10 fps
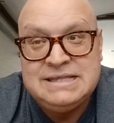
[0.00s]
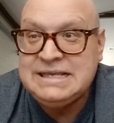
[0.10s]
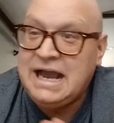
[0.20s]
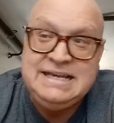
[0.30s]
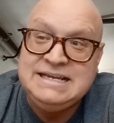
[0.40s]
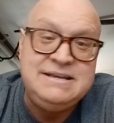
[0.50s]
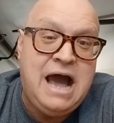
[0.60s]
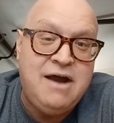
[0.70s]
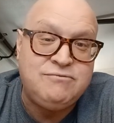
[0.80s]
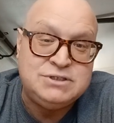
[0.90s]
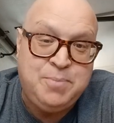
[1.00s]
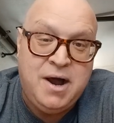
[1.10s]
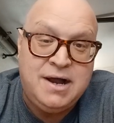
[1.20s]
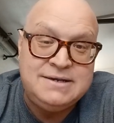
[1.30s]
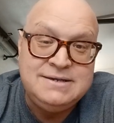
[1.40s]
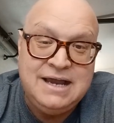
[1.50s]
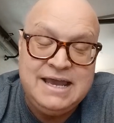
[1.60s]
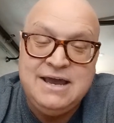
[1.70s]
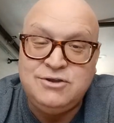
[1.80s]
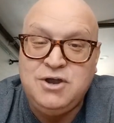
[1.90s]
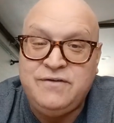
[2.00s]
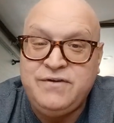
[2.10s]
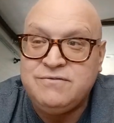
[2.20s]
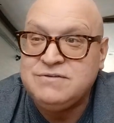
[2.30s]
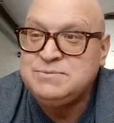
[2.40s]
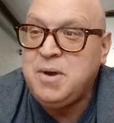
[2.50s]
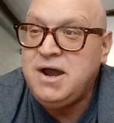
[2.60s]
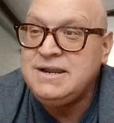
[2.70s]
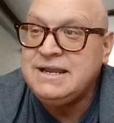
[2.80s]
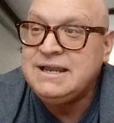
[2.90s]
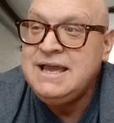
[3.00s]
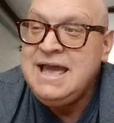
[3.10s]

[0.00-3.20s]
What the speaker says: I did not respond. I held off on responding.